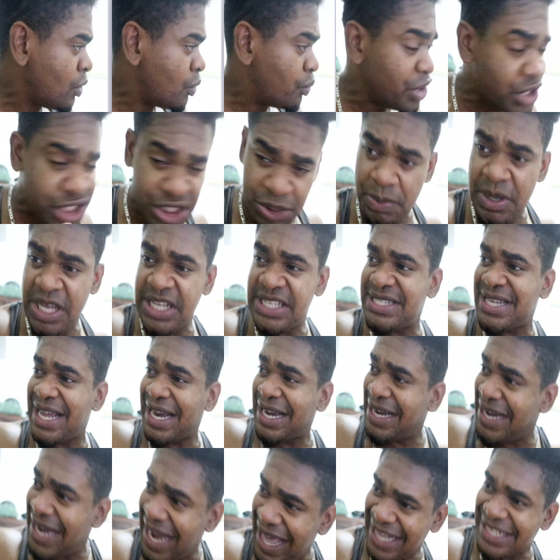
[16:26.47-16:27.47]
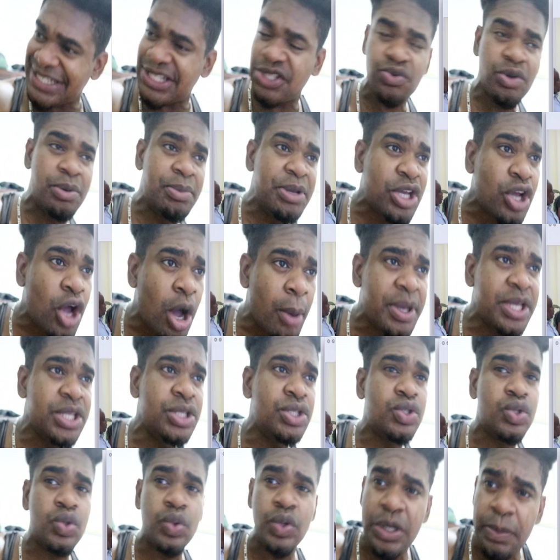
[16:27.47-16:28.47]
which means that less will be
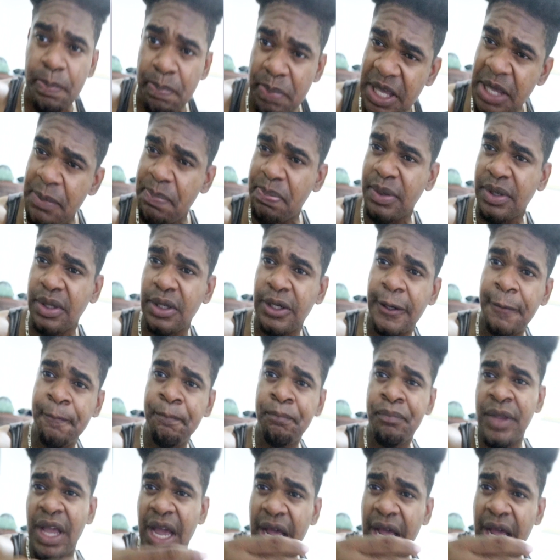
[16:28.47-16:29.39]
coming to the people